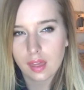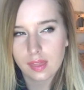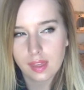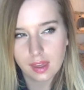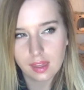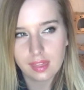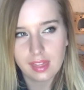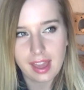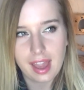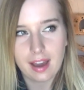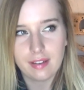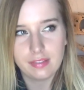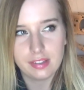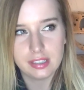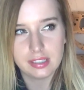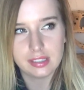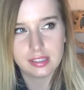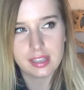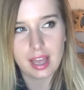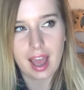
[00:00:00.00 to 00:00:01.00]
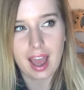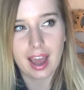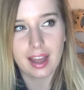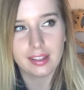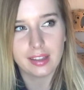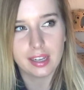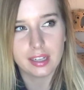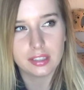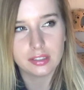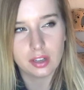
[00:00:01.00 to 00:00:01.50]
think they have these
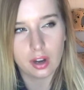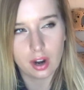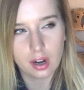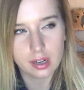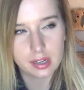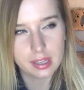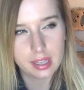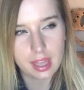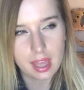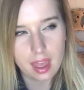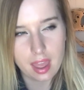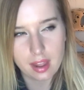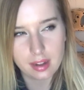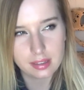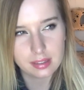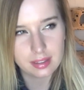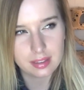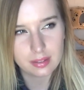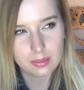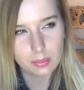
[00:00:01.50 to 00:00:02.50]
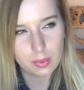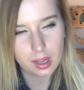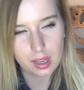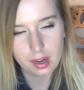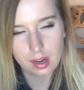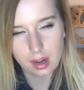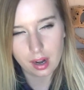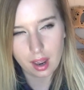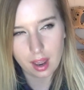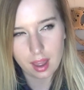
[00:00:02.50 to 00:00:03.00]
at like Target and
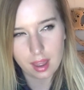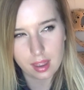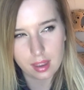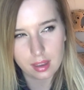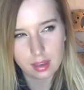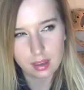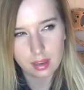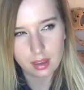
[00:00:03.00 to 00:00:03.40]
whatnot.